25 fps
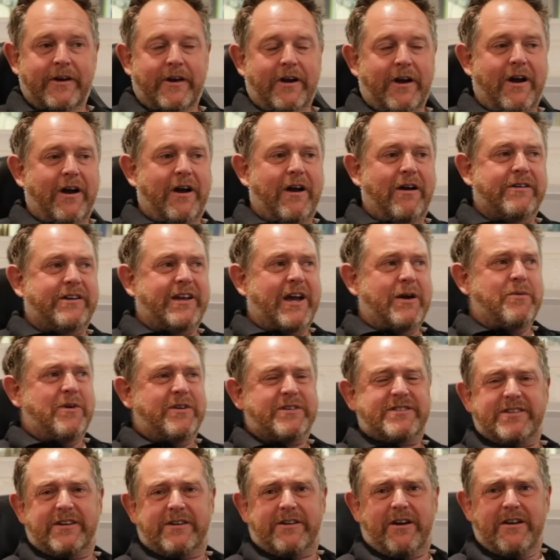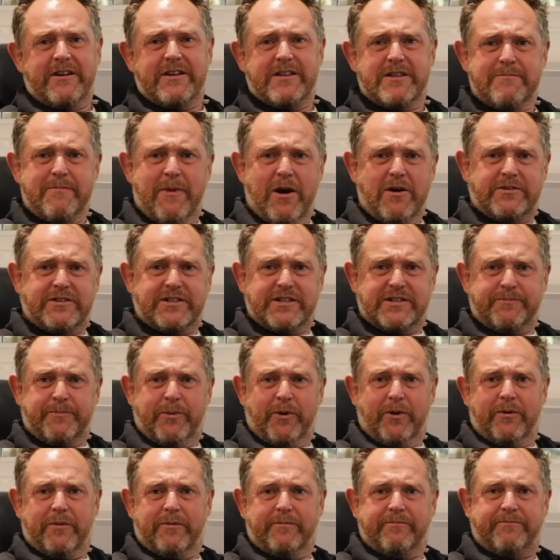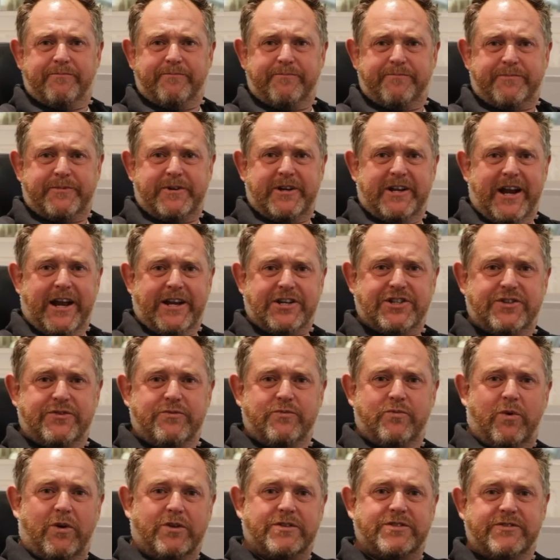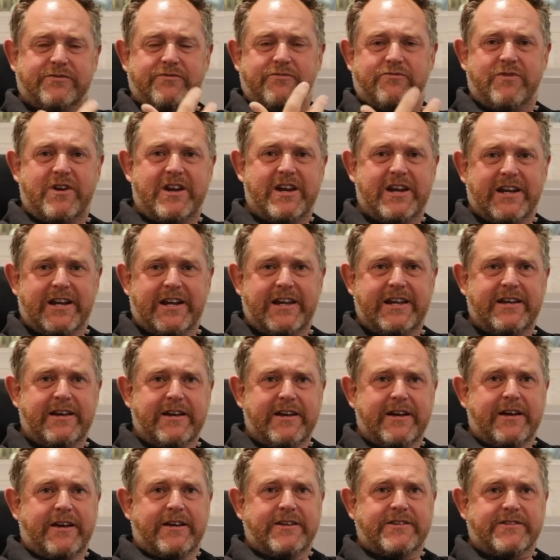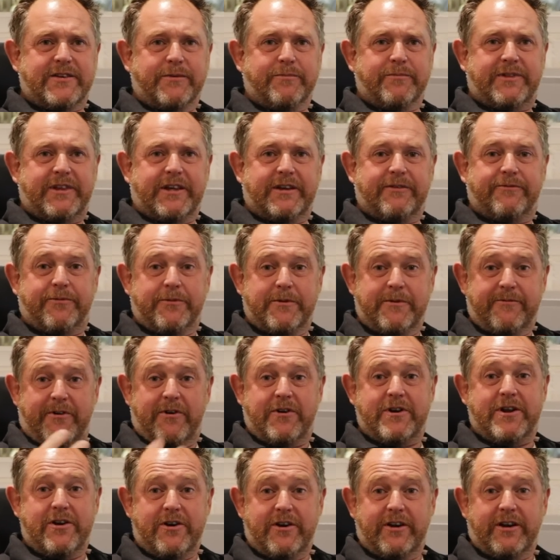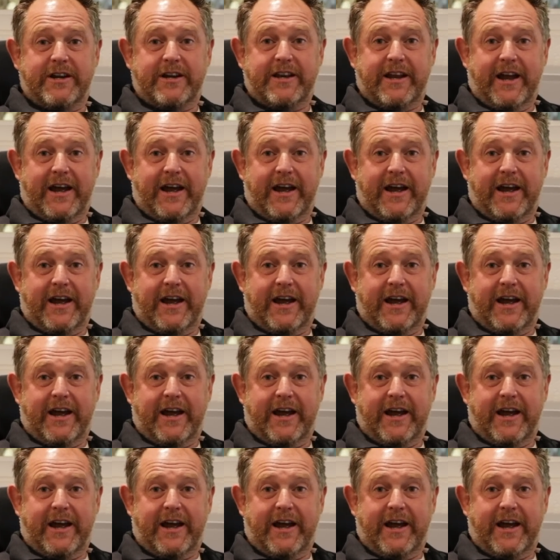Okay, well, so kind of the motorsport connection wasn't really something from the very early